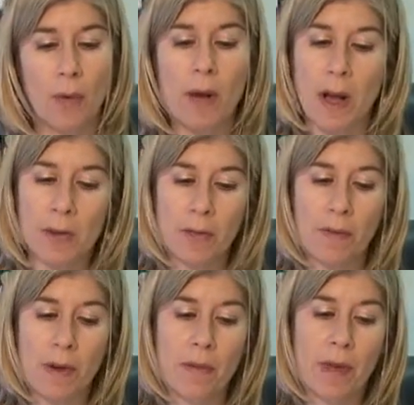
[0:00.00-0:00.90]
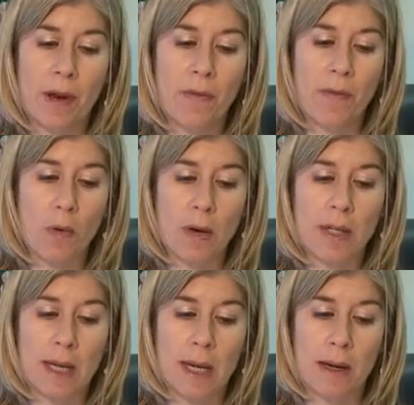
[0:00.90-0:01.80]
We also reviewed their
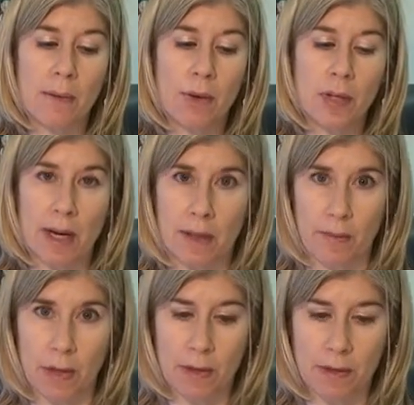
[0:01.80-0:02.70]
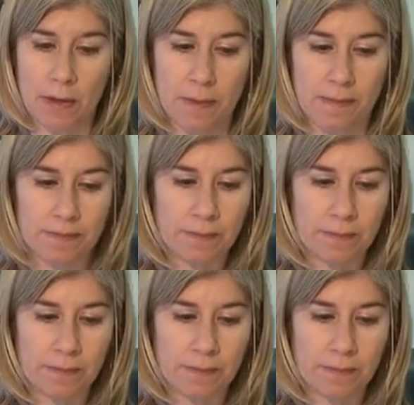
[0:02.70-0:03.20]
14 projected budgets.